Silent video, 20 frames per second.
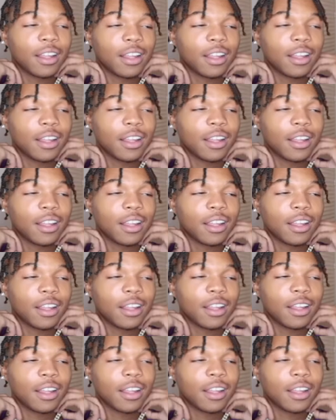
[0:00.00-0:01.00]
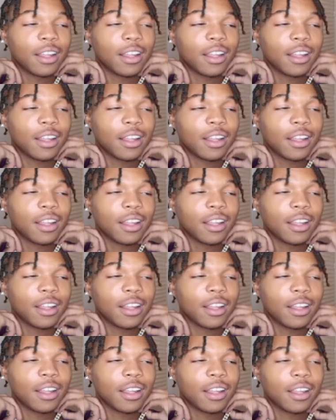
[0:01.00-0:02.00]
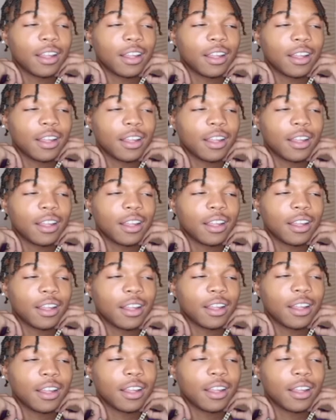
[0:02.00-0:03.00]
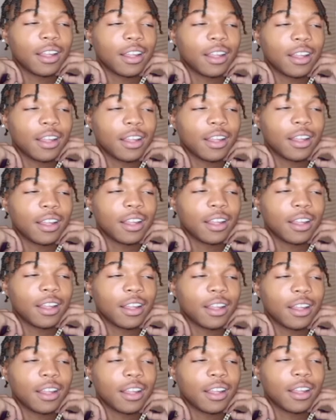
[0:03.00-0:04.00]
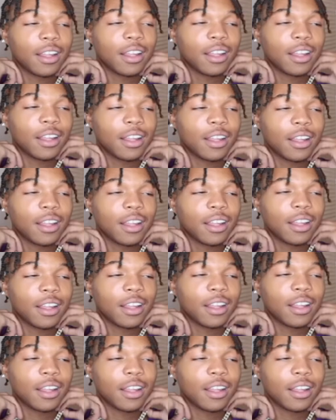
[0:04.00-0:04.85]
[no speech]